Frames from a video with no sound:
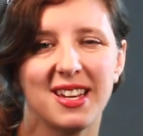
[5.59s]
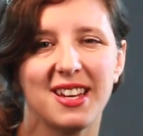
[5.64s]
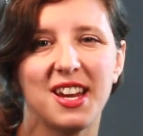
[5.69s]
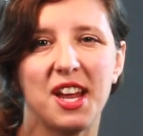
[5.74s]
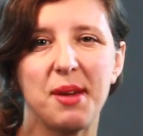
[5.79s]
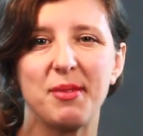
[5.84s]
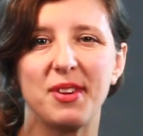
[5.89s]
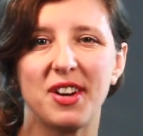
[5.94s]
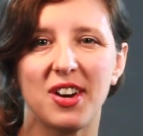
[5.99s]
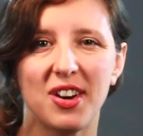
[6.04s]
and
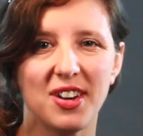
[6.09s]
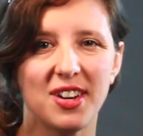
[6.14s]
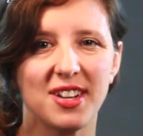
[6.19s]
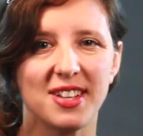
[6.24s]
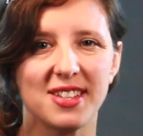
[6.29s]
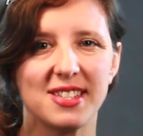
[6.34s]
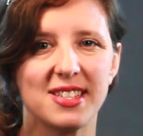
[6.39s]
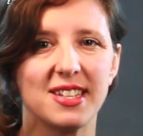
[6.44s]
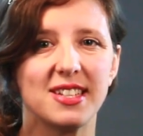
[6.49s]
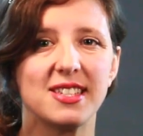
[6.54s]
I'm an
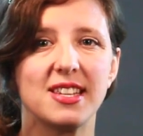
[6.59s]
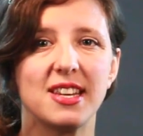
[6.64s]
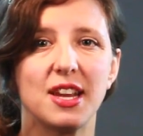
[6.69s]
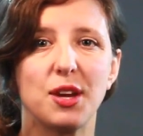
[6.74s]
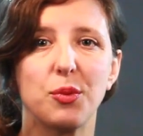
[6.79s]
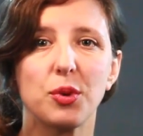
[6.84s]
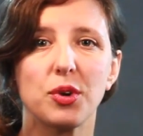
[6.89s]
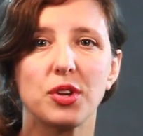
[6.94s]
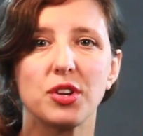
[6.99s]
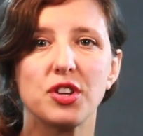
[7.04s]
artist and today
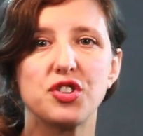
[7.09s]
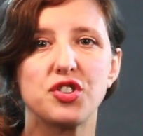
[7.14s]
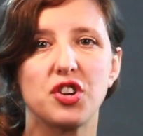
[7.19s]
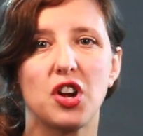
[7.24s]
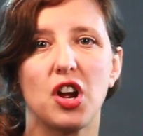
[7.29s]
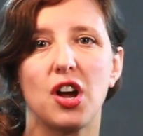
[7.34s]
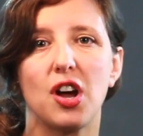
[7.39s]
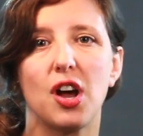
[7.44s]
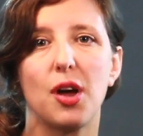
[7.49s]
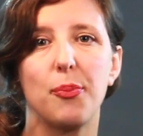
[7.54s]
we're going to
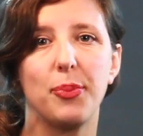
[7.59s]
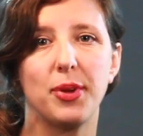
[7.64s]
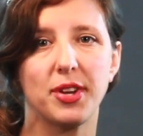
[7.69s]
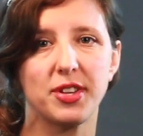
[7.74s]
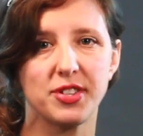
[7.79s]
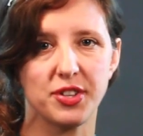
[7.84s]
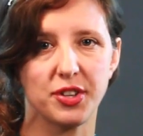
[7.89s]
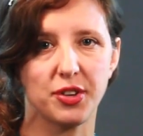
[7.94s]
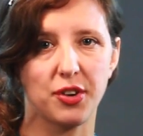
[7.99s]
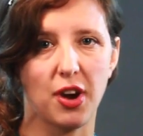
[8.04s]
draw a
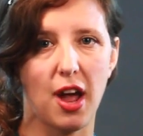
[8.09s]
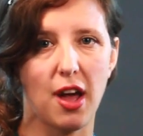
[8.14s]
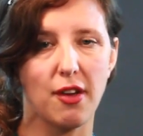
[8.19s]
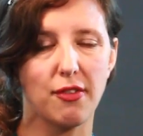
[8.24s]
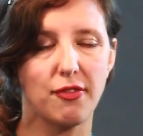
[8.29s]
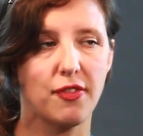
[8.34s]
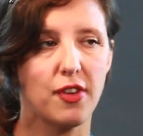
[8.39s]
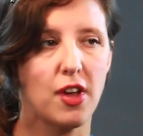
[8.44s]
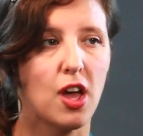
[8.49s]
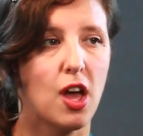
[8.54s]
pictograph.
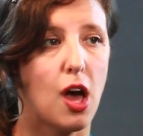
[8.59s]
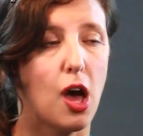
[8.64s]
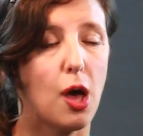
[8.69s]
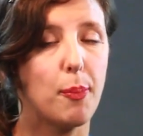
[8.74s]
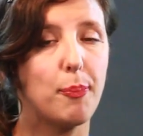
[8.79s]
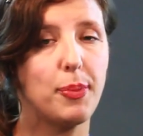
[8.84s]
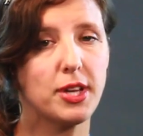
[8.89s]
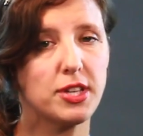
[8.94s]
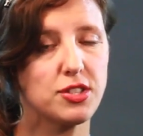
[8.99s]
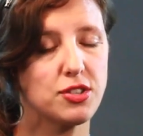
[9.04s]
A
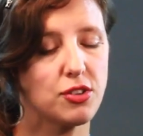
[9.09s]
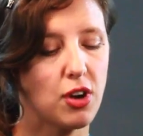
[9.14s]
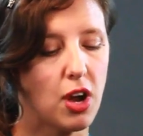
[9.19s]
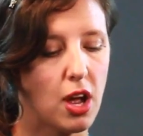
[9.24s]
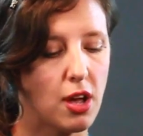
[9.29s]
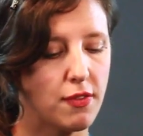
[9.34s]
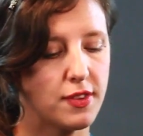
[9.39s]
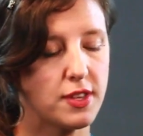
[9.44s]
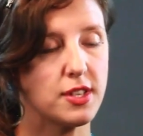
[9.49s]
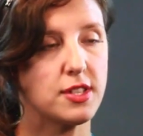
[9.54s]

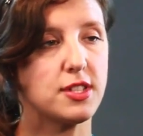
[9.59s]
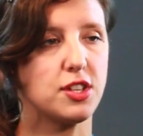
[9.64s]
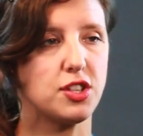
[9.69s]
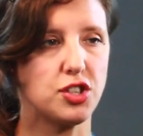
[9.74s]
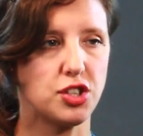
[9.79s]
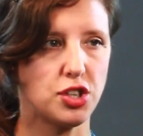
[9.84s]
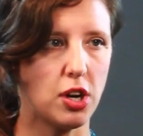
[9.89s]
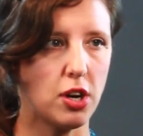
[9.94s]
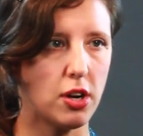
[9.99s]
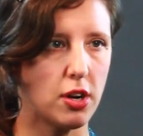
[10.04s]
pictograph is a
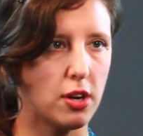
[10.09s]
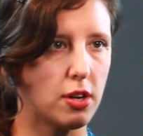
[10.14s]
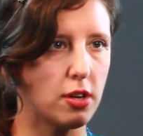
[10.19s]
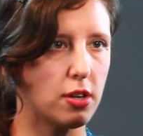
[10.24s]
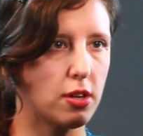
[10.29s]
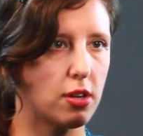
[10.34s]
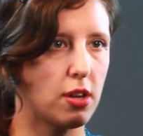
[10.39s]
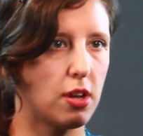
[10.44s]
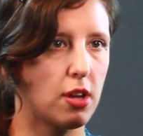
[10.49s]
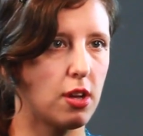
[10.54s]
chart
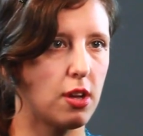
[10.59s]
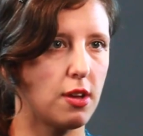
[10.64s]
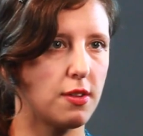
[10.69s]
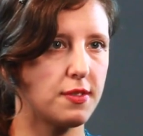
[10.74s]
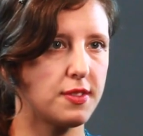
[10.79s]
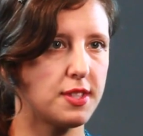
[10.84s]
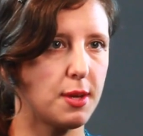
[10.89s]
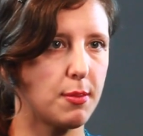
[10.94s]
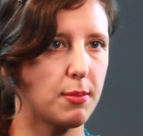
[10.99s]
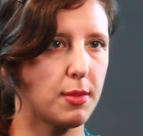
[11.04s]
of
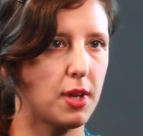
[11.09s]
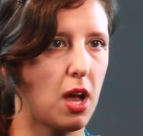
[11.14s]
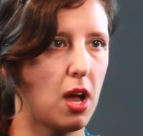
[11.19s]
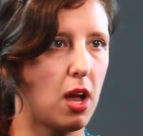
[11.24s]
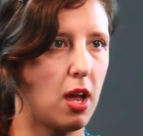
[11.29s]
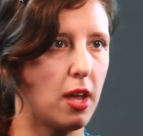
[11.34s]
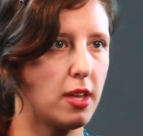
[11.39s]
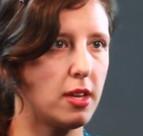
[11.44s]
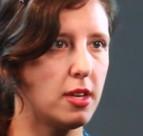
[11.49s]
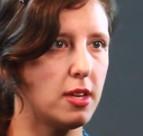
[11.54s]
some
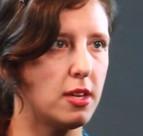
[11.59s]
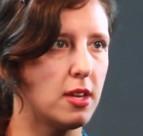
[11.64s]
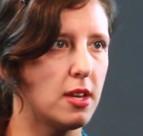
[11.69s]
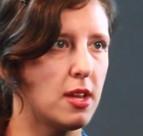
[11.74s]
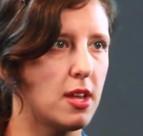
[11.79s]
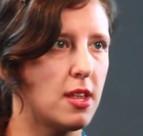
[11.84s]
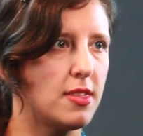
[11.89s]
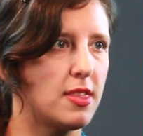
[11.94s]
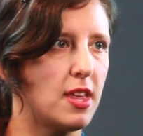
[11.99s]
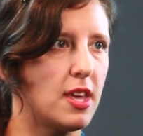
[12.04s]
kind
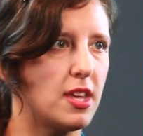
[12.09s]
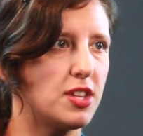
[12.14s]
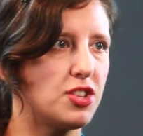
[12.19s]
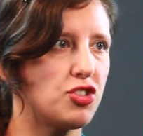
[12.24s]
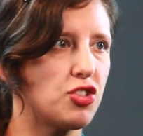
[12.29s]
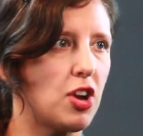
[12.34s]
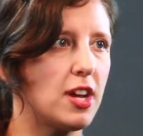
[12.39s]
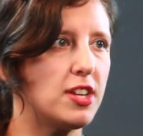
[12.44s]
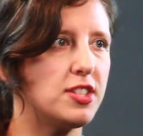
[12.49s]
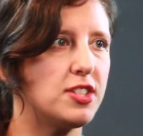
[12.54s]
that
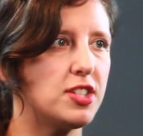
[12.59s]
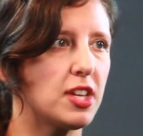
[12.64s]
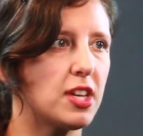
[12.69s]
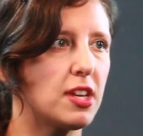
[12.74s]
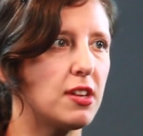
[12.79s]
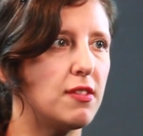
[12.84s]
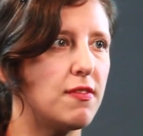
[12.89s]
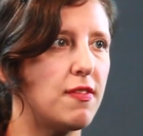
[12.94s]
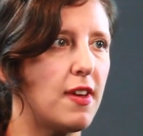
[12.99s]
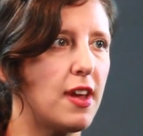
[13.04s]
tries to
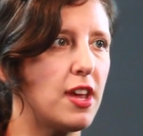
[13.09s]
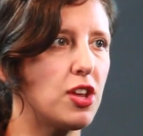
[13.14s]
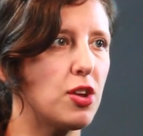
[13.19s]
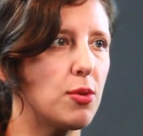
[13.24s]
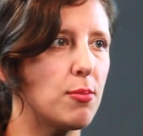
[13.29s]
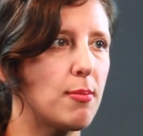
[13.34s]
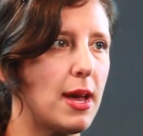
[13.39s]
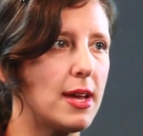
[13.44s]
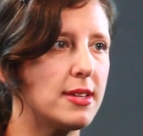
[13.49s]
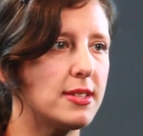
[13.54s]
convey your
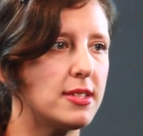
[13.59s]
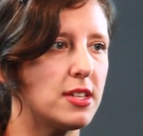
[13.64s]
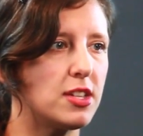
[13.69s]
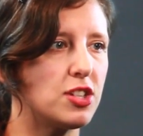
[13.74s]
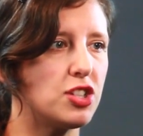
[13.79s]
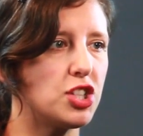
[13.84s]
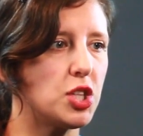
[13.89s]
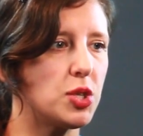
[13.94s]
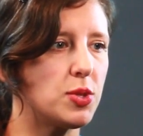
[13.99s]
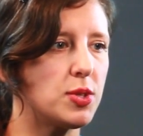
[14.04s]

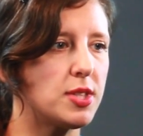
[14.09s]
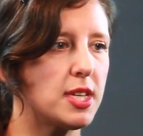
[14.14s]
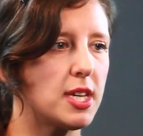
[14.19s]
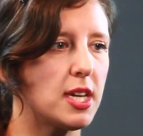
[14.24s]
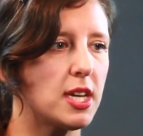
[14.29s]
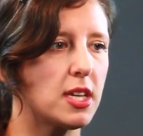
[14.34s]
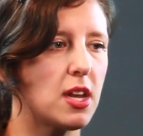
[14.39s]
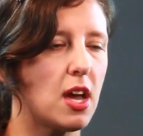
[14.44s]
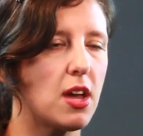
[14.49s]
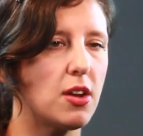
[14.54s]
message
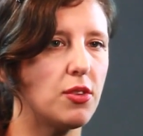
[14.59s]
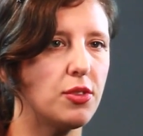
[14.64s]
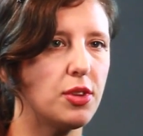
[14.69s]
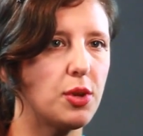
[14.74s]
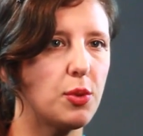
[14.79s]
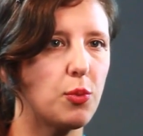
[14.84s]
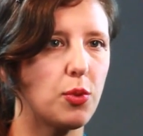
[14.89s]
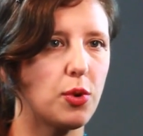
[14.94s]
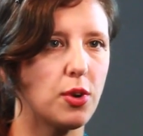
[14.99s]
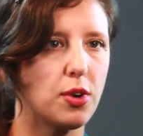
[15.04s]
using not only
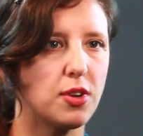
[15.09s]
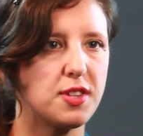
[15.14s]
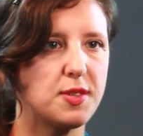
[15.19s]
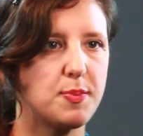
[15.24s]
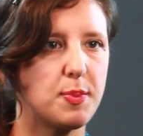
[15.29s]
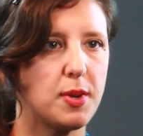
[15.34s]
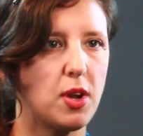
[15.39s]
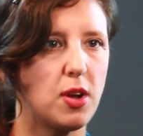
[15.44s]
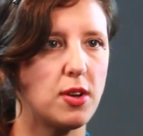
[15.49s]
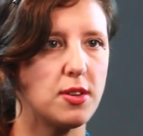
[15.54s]
words
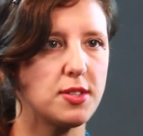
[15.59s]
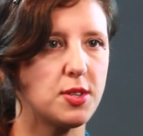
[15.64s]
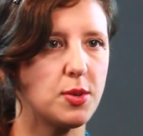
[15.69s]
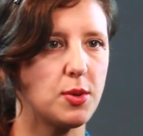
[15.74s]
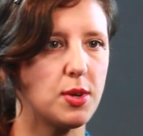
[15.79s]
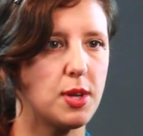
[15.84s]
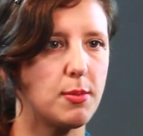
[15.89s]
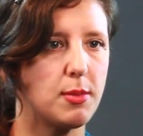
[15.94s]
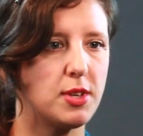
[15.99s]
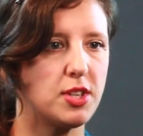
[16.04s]
but also
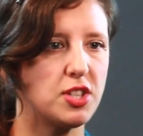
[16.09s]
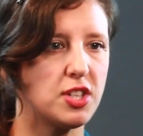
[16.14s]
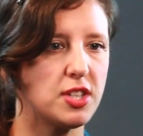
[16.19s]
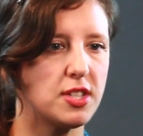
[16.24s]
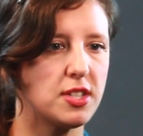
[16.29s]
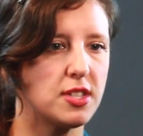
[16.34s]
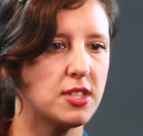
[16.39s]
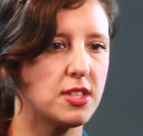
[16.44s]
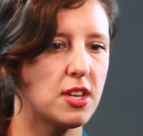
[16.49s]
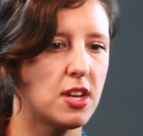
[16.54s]

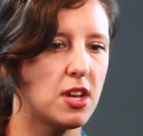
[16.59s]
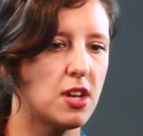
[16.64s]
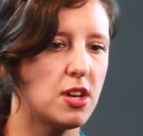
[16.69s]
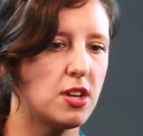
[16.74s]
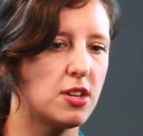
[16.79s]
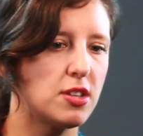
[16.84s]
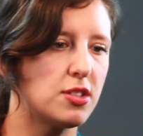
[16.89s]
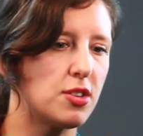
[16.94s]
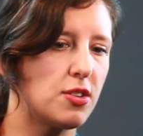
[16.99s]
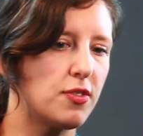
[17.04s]
images.
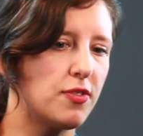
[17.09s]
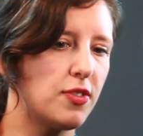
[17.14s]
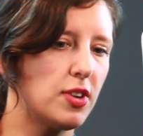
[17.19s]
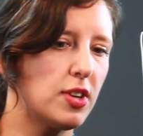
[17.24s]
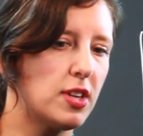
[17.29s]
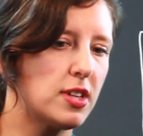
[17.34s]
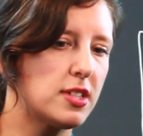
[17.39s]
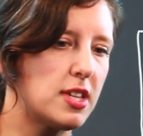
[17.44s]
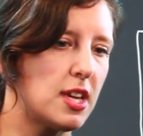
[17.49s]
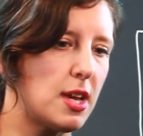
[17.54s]
So for
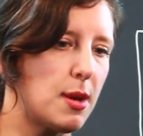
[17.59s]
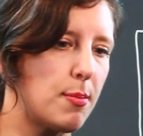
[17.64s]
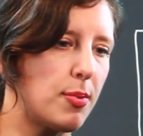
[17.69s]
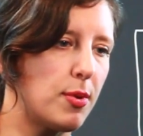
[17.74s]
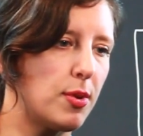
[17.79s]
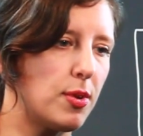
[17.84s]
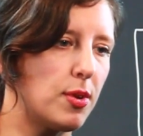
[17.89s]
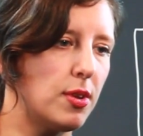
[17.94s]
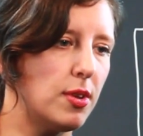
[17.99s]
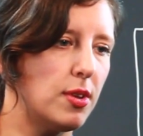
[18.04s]

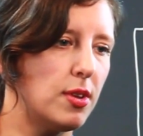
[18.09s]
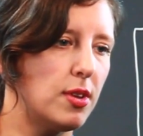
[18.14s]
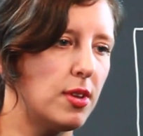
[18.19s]
example,